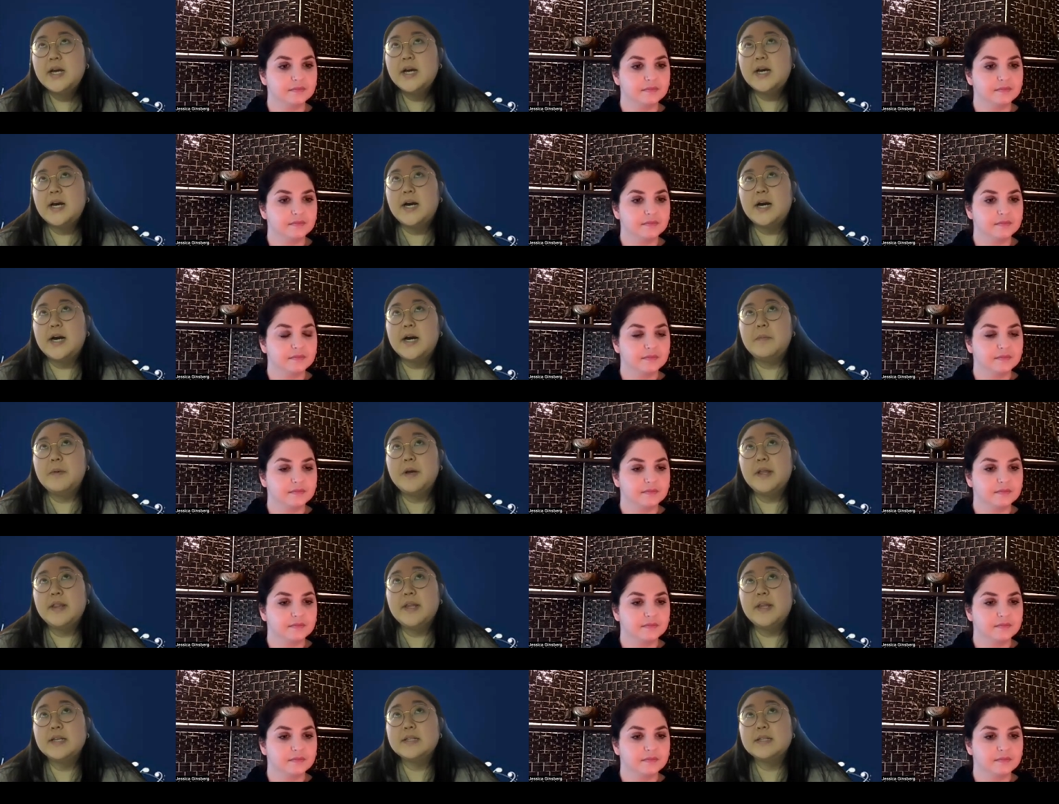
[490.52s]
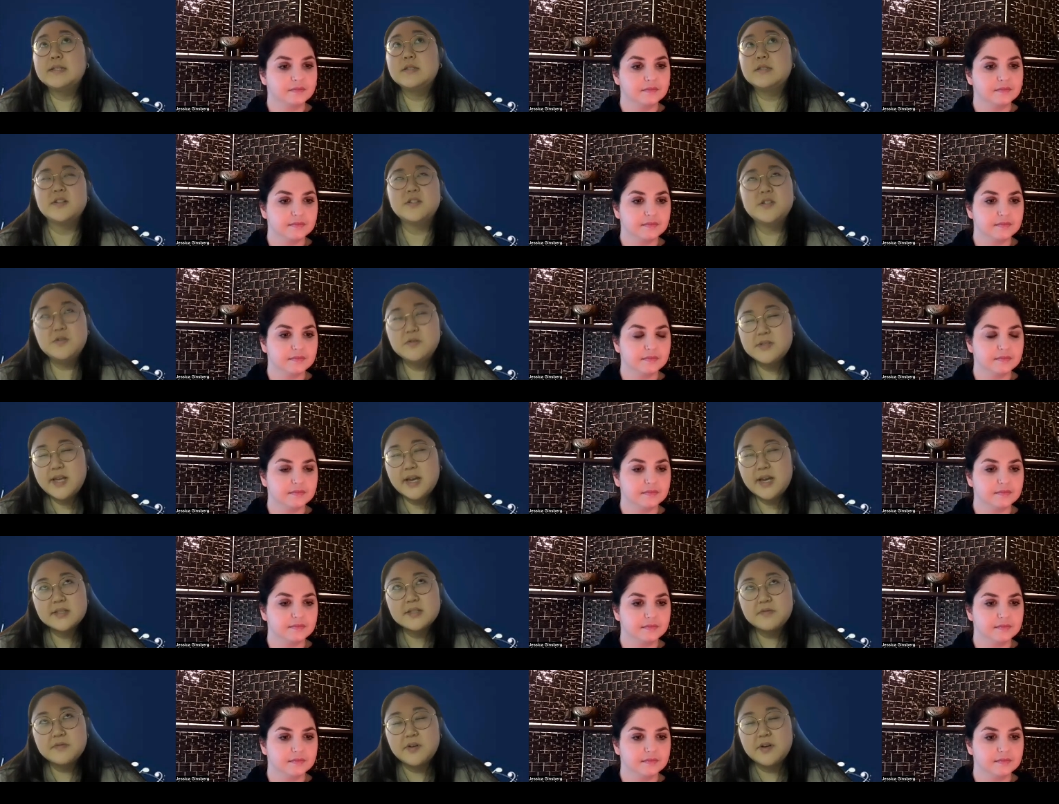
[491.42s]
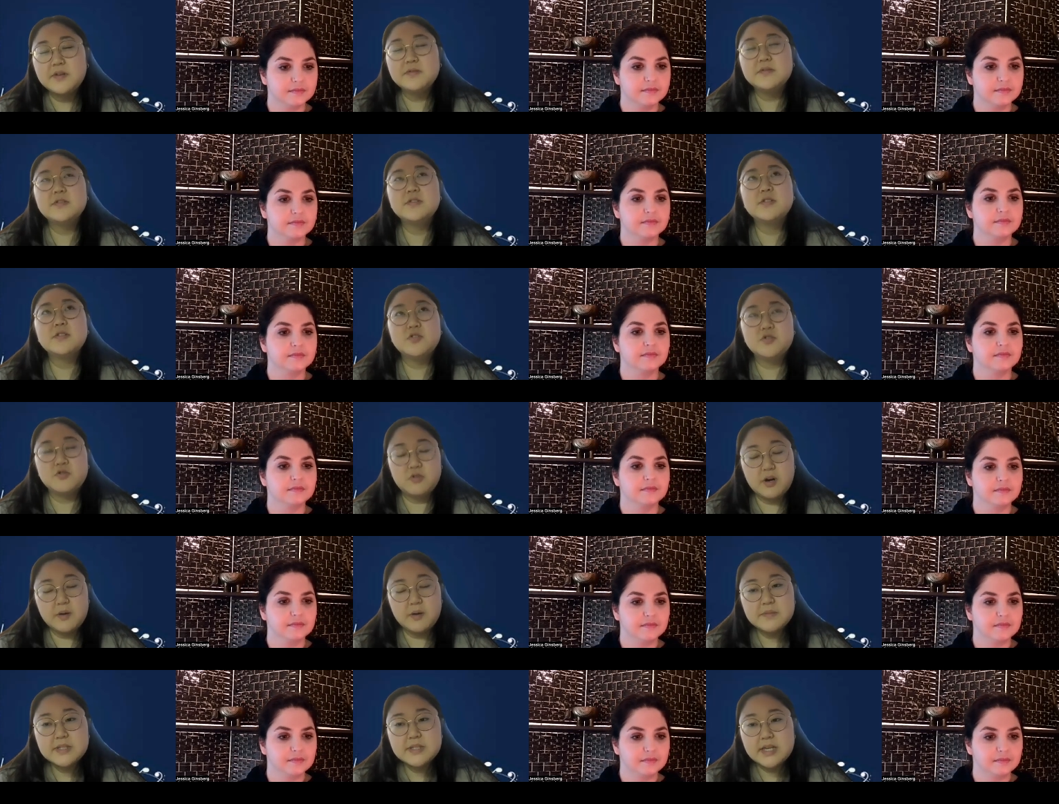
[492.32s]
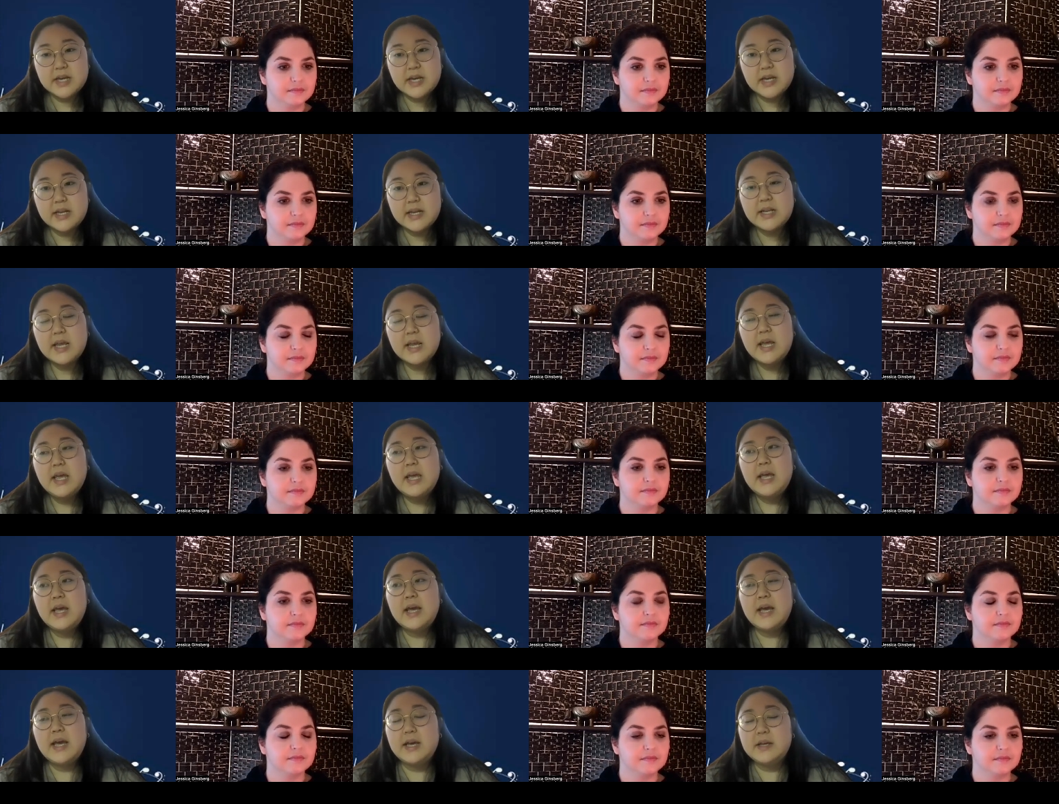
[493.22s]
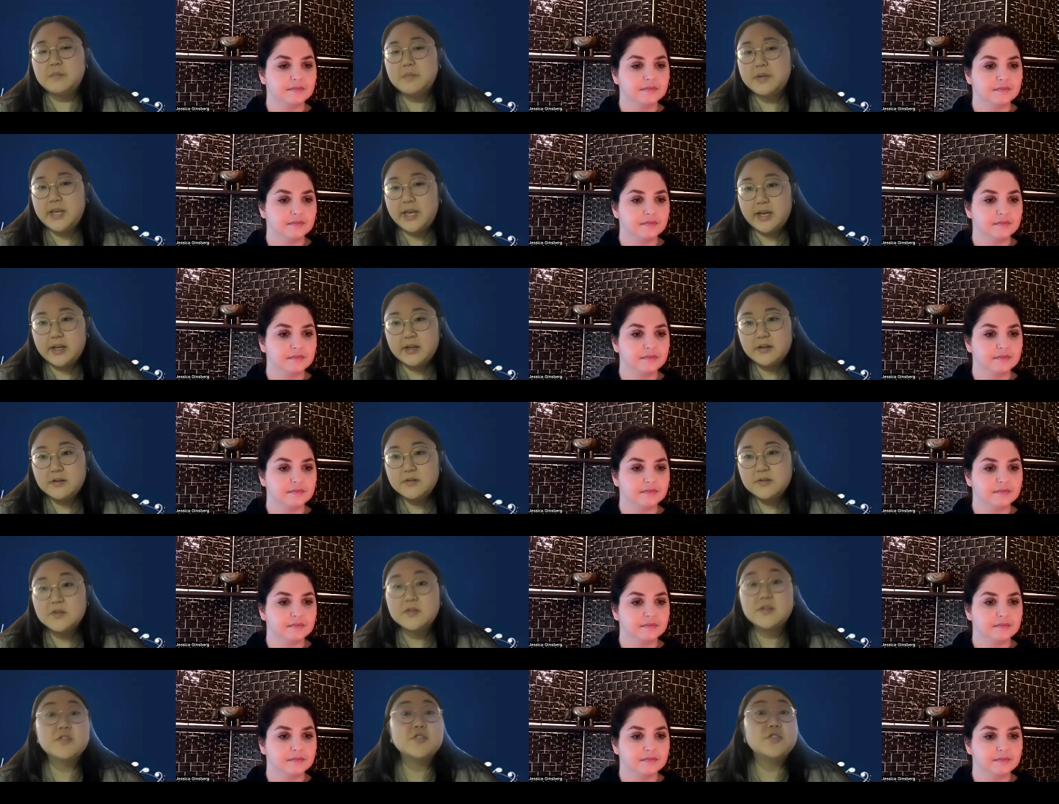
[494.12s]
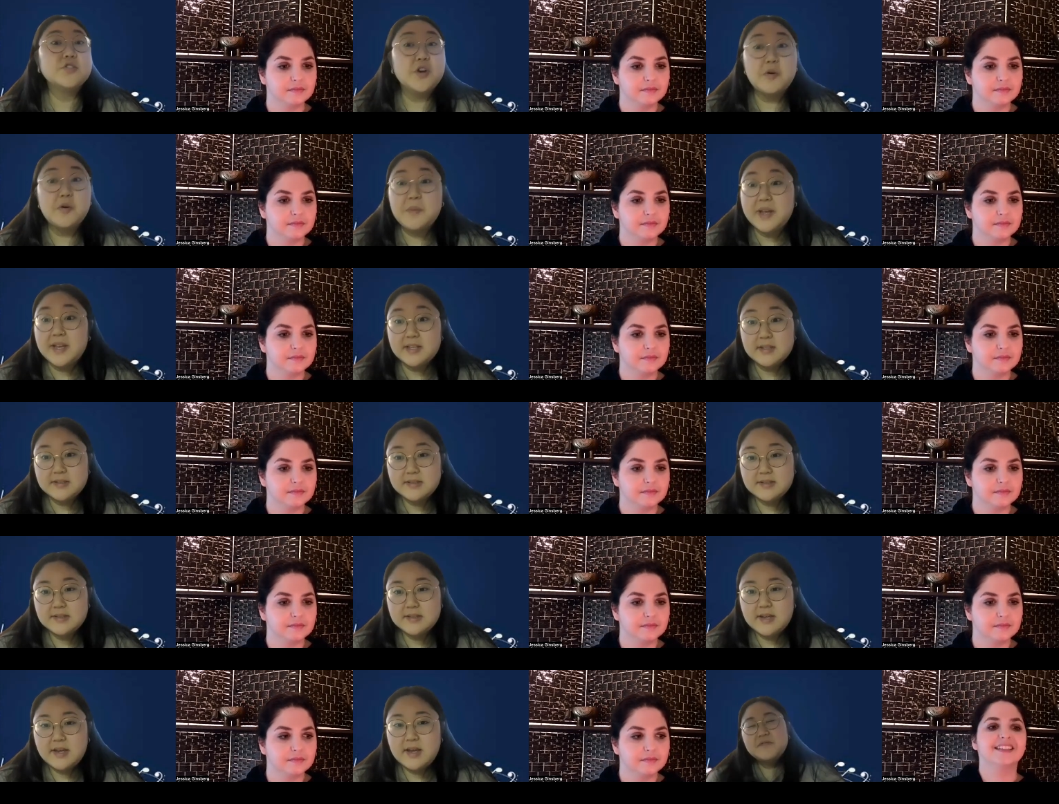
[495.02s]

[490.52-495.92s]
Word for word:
Speaker 1: um, and that's two saxophones, drum set, and piano. So there's no bass.